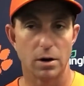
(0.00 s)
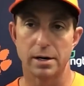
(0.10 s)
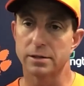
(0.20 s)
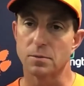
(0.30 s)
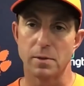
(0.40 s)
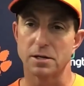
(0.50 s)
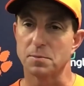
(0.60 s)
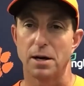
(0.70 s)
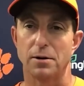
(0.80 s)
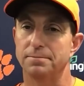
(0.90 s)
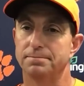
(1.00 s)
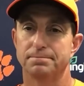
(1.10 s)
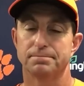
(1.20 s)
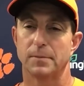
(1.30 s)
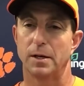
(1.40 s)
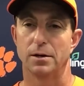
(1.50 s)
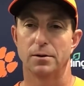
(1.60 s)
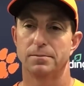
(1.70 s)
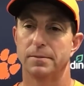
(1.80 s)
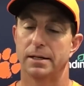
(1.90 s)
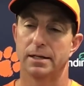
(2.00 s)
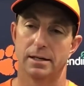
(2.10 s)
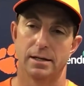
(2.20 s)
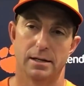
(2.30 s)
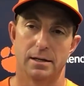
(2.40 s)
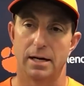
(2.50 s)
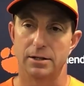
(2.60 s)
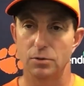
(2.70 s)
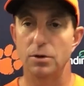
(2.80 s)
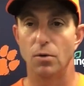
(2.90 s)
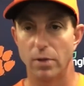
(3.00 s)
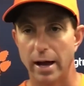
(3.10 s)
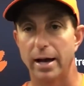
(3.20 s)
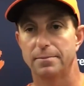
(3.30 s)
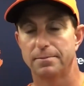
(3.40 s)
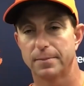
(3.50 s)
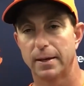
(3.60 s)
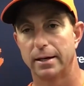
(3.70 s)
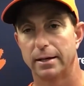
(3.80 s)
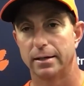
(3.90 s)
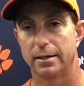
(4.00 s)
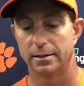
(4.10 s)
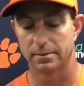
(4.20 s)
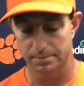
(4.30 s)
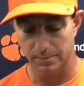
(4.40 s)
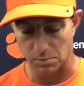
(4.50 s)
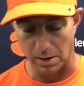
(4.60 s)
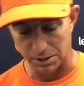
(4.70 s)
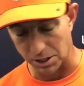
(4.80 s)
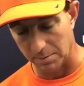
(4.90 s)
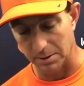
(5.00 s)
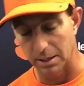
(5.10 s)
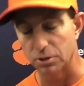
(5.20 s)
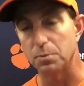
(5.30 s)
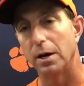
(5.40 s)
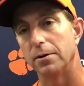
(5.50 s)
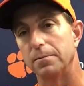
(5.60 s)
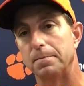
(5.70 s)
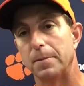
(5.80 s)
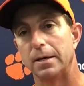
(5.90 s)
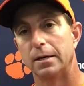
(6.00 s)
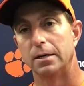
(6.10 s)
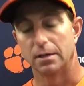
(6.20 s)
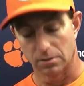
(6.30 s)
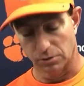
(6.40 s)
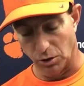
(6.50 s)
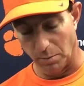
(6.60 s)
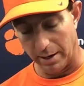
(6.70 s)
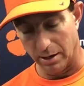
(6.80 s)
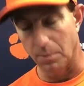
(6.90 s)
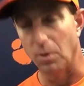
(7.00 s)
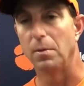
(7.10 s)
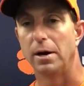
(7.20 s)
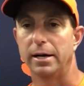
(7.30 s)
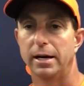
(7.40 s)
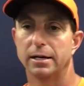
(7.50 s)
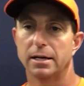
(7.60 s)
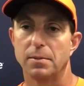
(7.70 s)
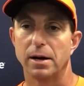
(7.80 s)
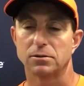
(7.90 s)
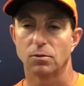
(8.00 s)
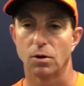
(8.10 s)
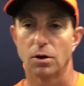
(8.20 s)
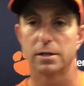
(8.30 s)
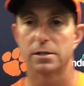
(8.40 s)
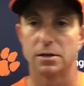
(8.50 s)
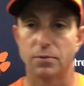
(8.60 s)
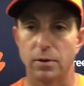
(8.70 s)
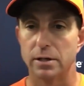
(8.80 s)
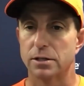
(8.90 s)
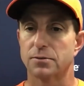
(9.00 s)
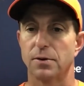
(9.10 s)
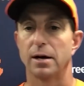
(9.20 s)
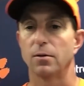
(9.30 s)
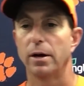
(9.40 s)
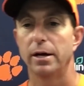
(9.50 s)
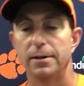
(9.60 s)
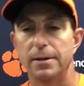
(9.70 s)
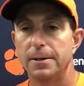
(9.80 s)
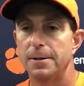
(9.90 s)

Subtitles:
run, this will make us better. You know, I do know that. It's my job to get us better, show back up on Monday and get back to work and see if we can just find a way to,